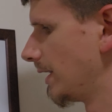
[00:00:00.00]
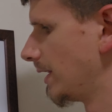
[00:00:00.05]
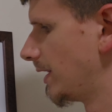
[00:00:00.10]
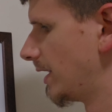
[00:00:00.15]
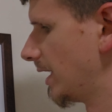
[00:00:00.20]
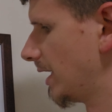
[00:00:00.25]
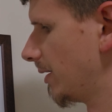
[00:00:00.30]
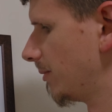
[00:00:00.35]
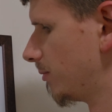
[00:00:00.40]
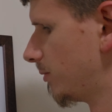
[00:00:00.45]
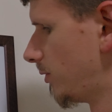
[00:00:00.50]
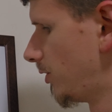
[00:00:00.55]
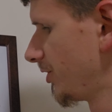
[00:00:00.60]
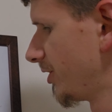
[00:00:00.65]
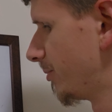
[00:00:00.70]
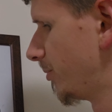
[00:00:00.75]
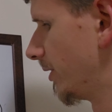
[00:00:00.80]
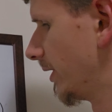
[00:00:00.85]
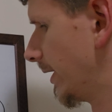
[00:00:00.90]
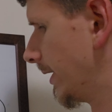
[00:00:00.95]
Then
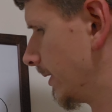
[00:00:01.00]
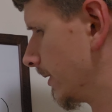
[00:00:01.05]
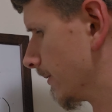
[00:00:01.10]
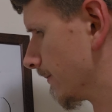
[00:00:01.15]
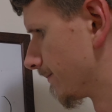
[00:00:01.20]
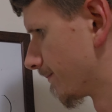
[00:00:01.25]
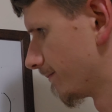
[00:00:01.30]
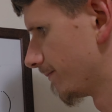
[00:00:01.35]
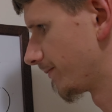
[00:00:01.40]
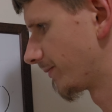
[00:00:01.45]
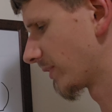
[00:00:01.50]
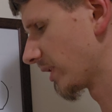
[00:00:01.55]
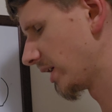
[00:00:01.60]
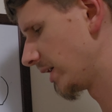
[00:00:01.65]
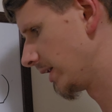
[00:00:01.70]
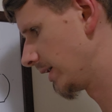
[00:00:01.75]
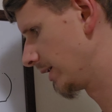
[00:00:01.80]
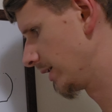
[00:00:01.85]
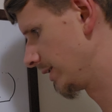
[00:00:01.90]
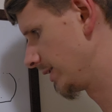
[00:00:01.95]
multiplier
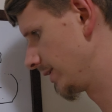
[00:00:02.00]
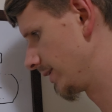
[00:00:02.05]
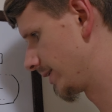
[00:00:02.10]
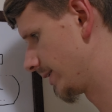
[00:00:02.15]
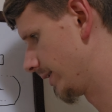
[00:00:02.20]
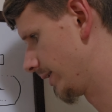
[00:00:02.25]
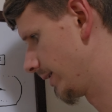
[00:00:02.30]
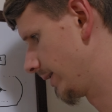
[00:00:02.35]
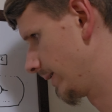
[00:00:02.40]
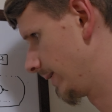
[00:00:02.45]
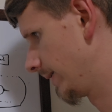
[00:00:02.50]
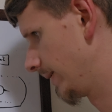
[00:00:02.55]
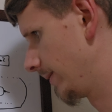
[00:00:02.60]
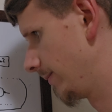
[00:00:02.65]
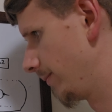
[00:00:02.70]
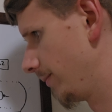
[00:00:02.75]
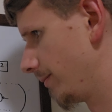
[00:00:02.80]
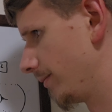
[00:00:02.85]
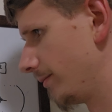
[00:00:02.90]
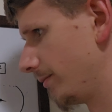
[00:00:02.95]
is
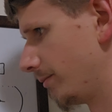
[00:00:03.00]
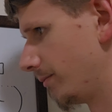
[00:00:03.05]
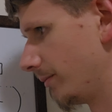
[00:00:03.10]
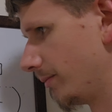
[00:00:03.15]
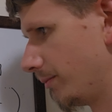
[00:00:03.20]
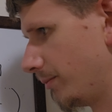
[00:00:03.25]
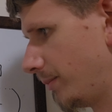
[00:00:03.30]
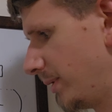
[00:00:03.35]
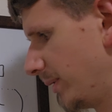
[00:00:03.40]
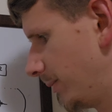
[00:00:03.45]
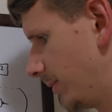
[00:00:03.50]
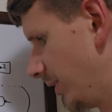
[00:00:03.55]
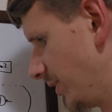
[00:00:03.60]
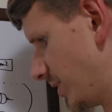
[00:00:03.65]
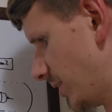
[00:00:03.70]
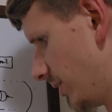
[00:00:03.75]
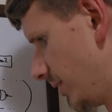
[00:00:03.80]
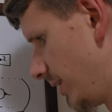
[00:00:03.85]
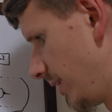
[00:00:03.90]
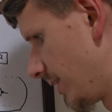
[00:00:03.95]
built
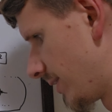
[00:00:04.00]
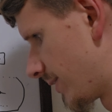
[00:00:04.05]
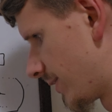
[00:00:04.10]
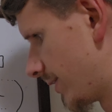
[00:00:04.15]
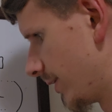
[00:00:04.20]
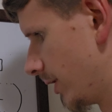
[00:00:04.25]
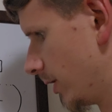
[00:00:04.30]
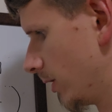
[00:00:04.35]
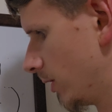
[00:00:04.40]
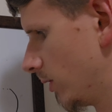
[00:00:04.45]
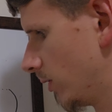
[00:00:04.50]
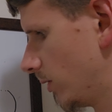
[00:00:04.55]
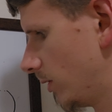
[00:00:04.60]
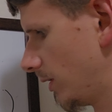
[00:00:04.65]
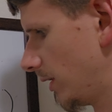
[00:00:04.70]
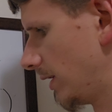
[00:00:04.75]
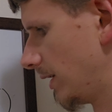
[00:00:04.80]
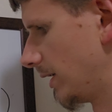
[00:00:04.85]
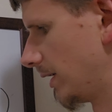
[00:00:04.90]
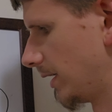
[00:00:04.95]
on these. So
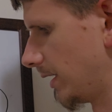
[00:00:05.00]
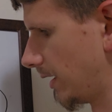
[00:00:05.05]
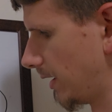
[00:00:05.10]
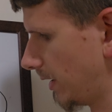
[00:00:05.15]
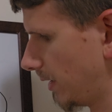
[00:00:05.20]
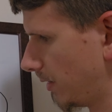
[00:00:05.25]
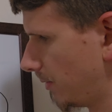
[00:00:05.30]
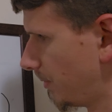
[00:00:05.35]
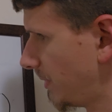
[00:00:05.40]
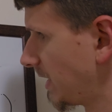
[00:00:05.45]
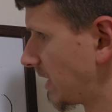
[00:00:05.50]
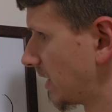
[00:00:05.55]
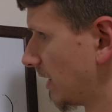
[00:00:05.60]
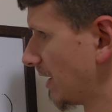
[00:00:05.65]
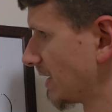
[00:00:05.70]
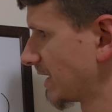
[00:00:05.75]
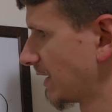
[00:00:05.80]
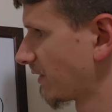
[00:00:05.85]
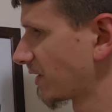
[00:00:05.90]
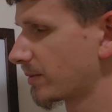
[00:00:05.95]

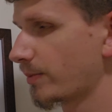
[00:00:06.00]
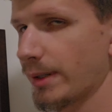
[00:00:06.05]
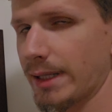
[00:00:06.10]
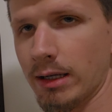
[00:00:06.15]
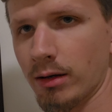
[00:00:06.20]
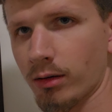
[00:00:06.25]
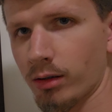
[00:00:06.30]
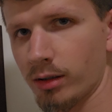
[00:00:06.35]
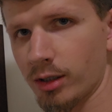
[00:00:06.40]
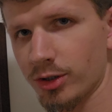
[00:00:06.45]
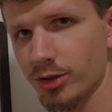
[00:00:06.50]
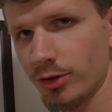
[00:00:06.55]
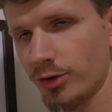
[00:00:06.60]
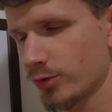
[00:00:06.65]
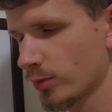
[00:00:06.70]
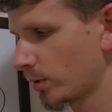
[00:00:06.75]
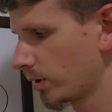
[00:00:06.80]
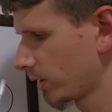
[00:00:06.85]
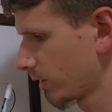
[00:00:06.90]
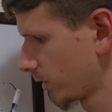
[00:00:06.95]
because I've explained how
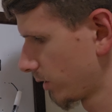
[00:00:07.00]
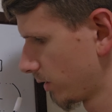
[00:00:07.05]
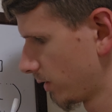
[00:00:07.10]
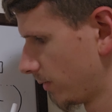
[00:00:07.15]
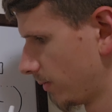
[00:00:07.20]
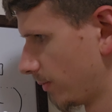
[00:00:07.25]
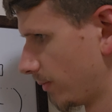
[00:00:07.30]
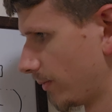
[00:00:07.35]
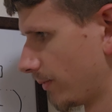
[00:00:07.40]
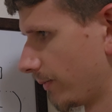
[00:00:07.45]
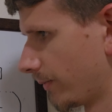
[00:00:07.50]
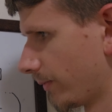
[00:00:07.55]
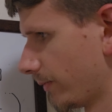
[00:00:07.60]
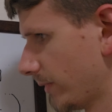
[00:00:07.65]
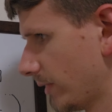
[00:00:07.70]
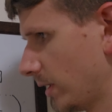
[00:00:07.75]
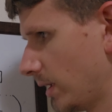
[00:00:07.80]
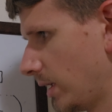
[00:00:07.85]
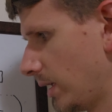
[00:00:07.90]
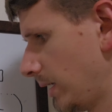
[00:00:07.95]
conditionals work
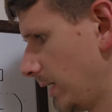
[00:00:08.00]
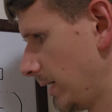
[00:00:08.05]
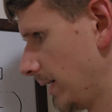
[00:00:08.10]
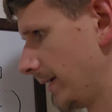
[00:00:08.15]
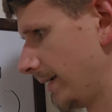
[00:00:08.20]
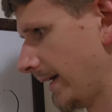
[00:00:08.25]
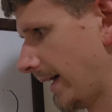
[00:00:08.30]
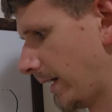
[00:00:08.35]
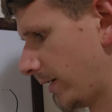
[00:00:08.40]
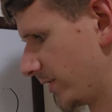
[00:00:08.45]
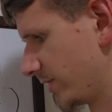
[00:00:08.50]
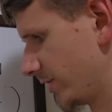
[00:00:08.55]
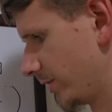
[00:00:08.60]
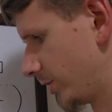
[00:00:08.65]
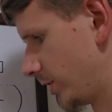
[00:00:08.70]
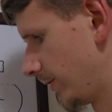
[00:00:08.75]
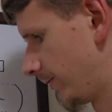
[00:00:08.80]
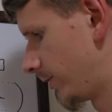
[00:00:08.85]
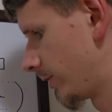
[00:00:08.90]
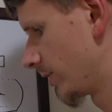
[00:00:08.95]
and adders and
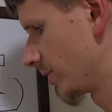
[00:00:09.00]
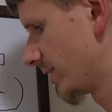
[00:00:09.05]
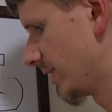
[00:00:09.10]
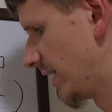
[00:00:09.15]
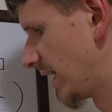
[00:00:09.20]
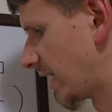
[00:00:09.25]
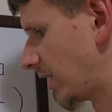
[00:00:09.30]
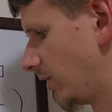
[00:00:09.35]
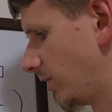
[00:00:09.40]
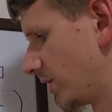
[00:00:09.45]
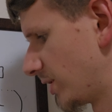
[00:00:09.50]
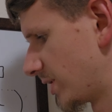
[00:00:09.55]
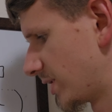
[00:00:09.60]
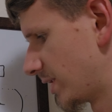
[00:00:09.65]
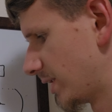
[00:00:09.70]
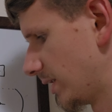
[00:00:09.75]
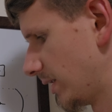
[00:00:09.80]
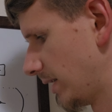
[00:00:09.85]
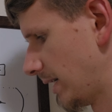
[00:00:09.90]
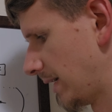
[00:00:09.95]
shifters, I can
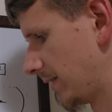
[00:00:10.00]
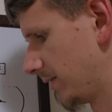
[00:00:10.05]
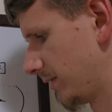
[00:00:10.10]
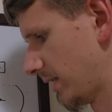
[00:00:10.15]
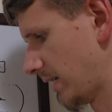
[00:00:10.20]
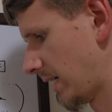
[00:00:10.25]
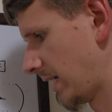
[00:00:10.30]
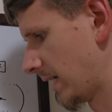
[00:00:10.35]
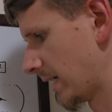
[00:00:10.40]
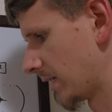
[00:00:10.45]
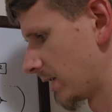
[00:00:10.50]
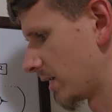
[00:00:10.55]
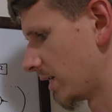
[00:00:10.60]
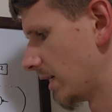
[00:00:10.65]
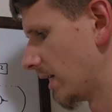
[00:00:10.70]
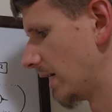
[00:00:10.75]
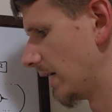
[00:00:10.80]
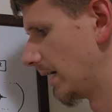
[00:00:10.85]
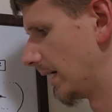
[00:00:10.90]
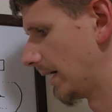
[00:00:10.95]
just and
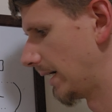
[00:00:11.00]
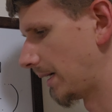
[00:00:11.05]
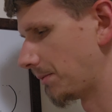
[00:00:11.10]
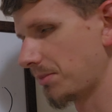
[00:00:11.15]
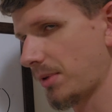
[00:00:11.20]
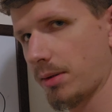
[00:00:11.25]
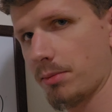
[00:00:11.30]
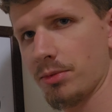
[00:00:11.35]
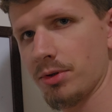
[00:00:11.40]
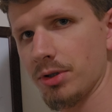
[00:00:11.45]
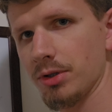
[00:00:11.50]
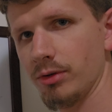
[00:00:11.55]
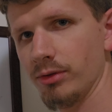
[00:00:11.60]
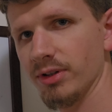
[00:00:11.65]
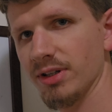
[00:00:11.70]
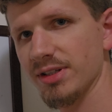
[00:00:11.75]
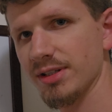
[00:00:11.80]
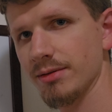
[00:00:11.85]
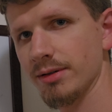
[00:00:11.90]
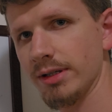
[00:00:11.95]
I'm able to do
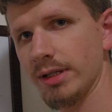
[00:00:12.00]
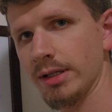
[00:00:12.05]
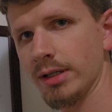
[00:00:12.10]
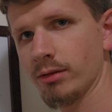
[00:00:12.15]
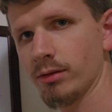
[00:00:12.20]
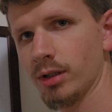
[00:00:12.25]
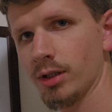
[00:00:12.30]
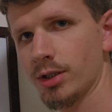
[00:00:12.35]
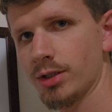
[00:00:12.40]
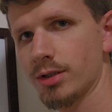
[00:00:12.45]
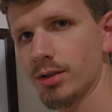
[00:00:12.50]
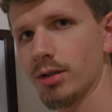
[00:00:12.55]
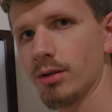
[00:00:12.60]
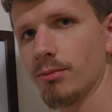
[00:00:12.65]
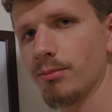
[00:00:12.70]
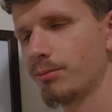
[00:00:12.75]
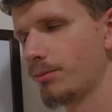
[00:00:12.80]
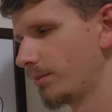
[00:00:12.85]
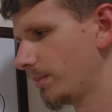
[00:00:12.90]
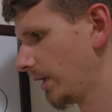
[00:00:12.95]
this in English,
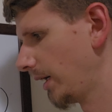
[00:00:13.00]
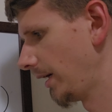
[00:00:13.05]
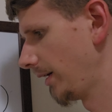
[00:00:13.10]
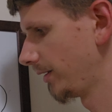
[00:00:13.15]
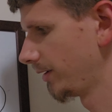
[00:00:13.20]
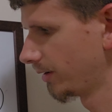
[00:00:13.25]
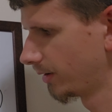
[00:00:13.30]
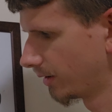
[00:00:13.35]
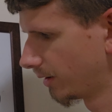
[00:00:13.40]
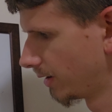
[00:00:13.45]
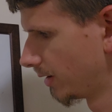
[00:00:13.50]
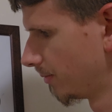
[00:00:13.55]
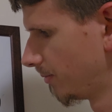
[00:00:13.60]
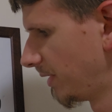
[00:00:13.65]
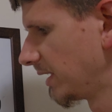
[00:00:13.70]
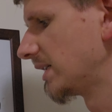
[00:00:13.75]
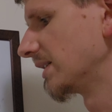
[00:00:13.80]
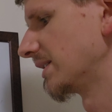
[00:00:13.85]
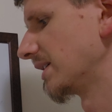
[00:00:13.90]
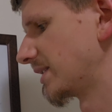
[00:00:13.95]
but
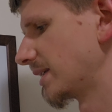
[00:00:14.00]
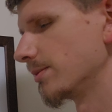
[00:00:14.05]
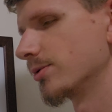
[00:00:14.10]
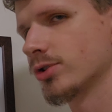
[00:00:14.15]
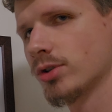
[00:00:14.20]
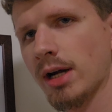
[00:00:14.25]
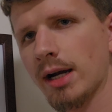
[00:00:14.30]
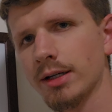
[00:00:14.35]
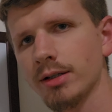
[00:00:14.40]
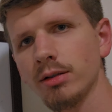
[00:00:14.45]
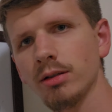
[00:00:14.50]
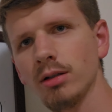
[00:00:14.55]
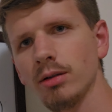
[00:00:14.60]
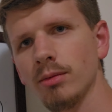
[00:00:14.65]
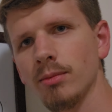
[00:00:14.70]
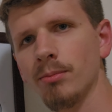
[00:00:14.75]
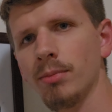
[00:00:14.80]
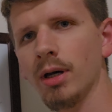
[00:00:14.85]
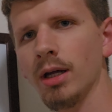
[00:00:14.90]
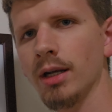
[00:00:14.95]
because it's abstract.
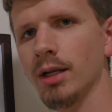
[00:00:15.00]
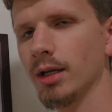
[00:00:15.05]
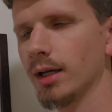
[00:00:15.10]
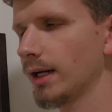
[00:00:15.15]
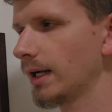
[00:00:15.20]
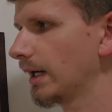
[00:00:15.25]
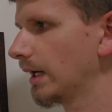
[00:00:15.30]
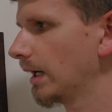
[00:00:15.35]
But